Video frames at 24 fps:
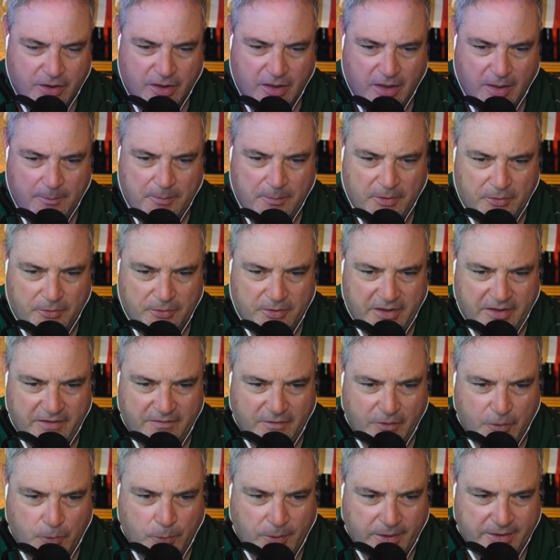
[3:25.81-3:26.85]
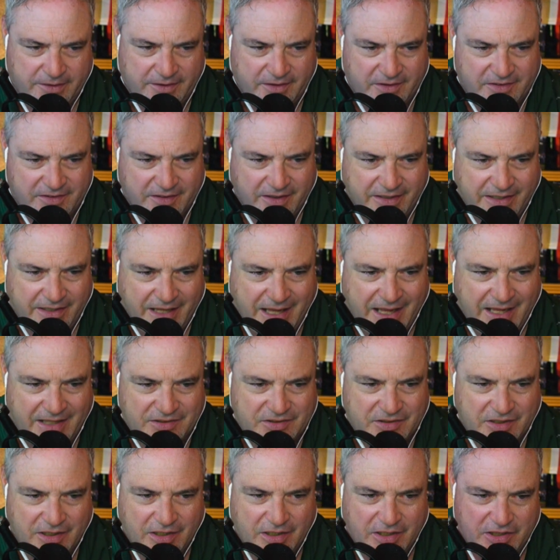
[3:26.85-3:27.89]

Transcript: ability and the quickness that he has.